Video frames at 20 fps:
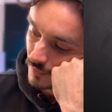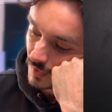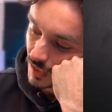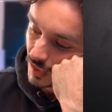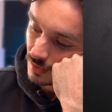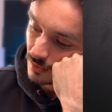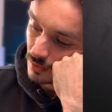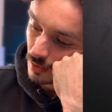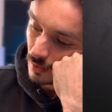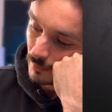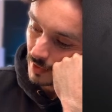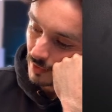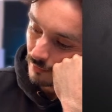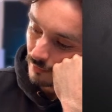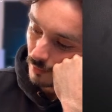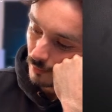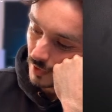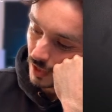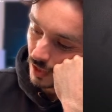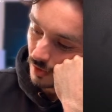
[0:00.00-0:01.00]
is coming in
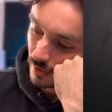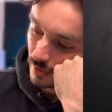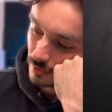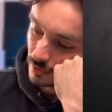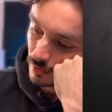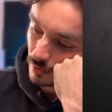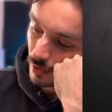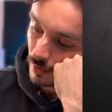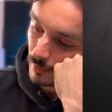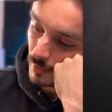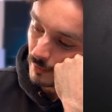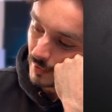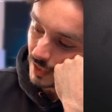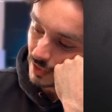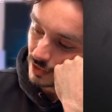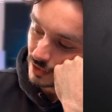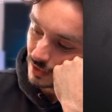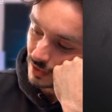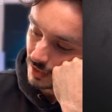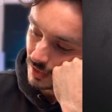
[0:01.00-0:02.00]
from behind. So I'm
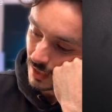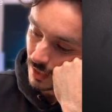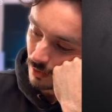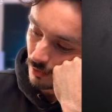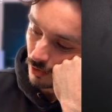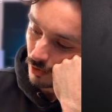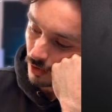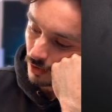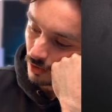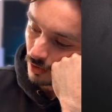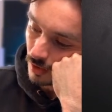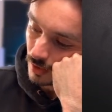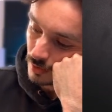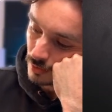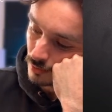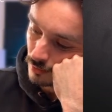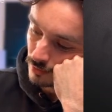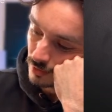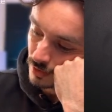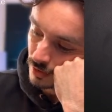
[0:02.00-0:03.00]
imagining now our light
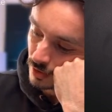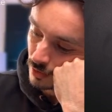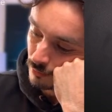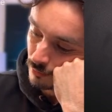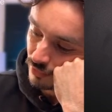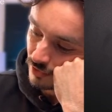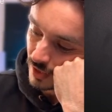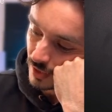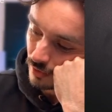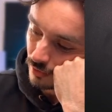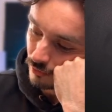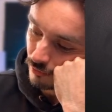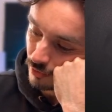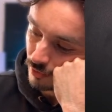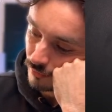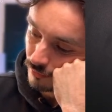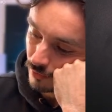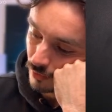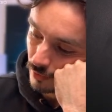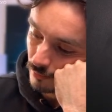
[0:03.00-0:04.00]
source is going to break
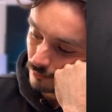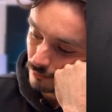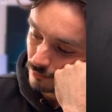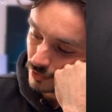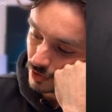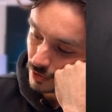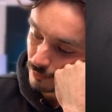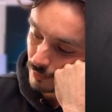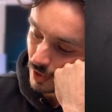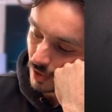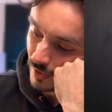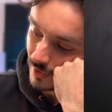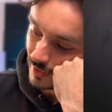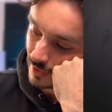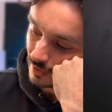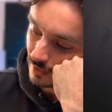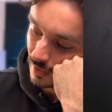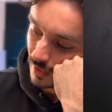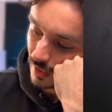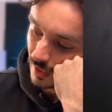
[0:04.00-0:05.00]
through from just
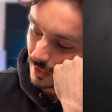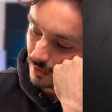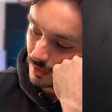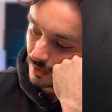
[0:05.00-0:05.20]
behind there.